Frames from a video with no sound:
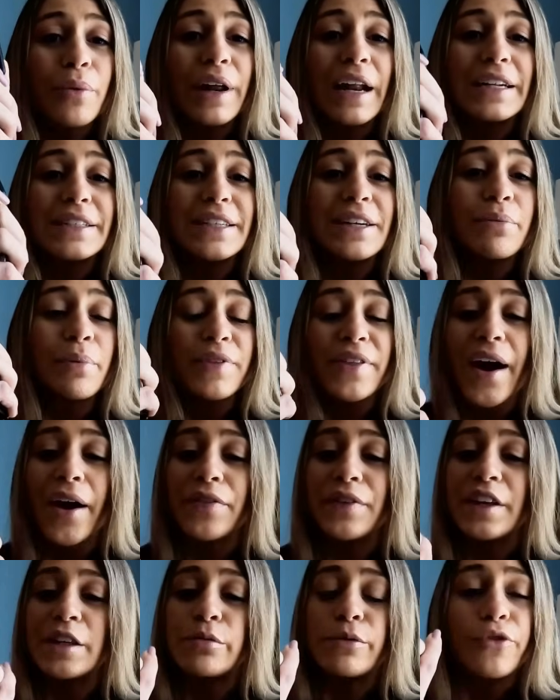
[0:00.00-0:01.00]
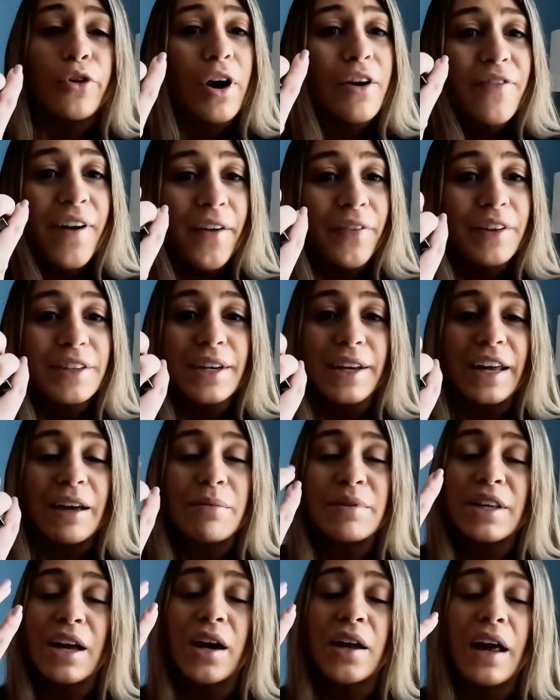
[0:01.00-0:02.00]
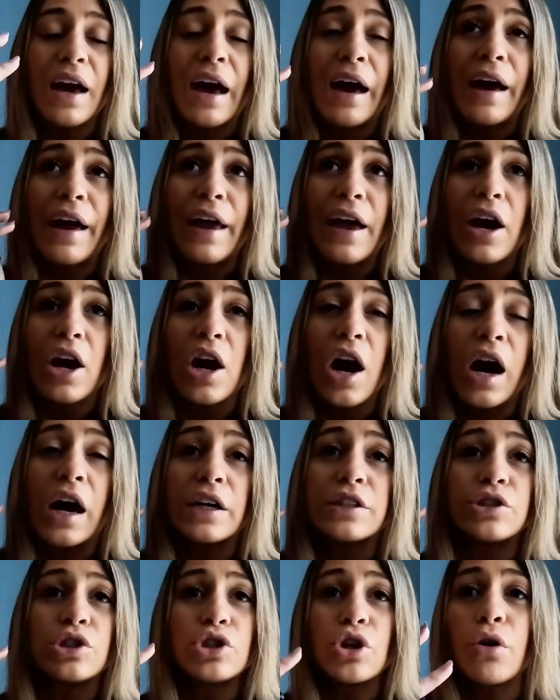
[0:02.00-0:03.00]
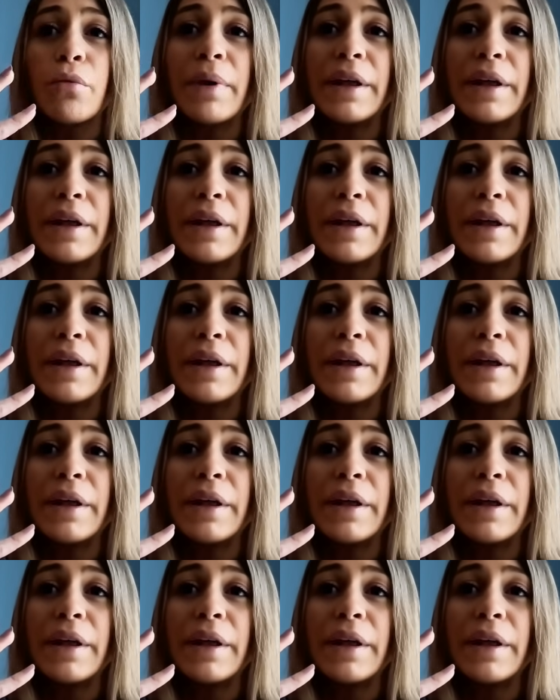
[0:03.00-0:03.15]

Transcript: what I did without these before I found these on Amazon. I got so